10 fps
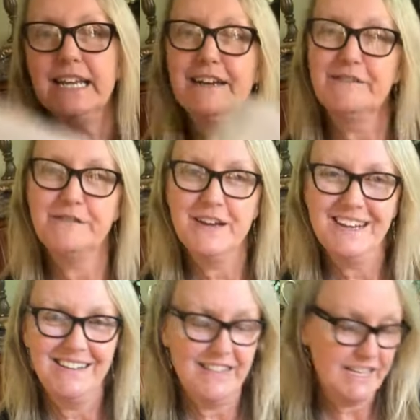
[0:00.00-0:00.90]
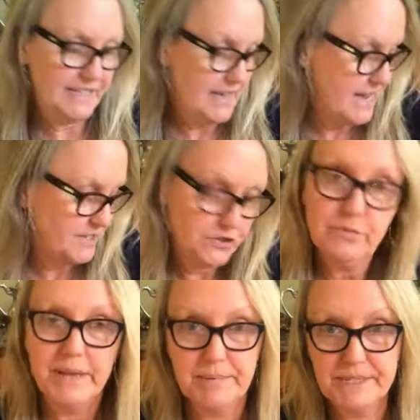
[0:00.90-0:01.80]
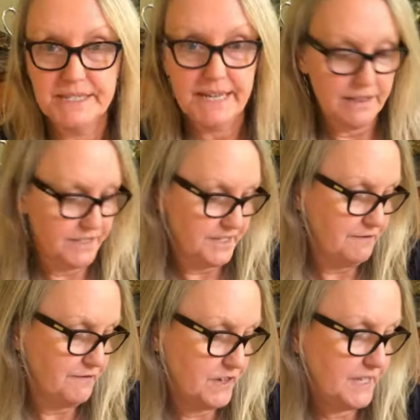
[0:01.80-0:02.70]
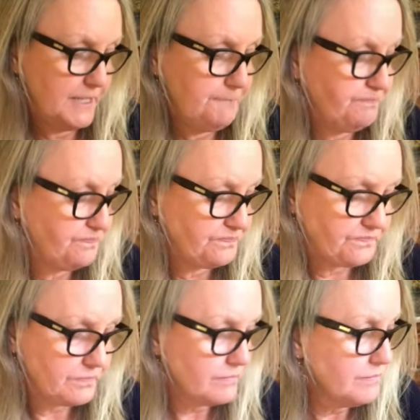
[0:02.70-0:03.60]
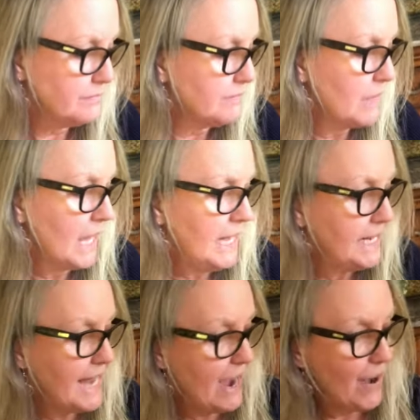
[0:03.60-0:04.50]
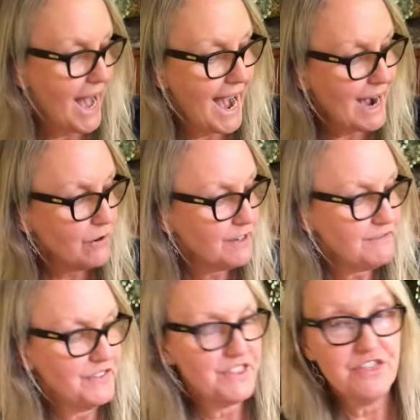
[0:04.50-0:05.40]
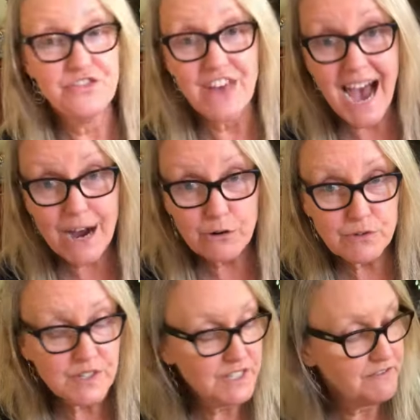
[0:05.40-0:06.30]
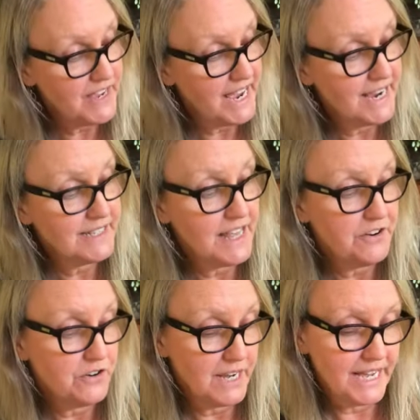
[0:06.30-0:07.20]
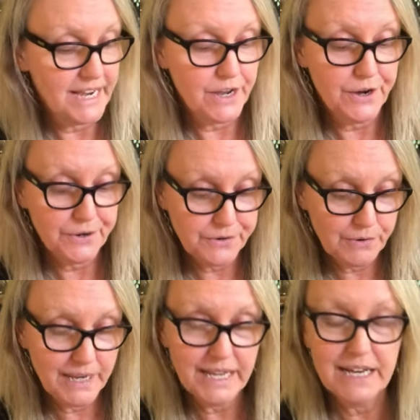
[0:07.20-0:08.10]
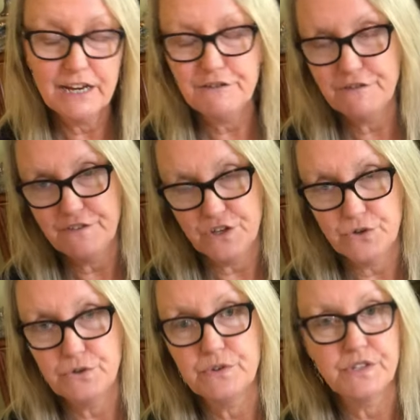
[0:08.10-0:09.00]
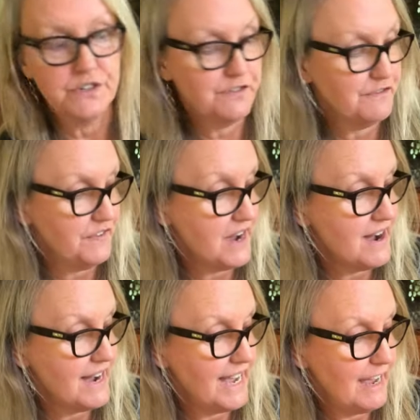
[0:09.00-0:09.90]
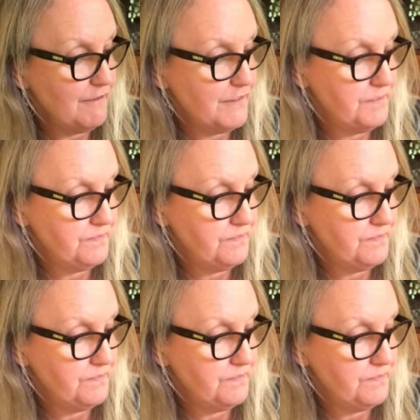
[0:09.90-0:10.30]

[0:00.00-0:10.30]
any of these eggs, you'll be able to tell the difference. Now, out of the thousands of eggs that are laid, only a few survive.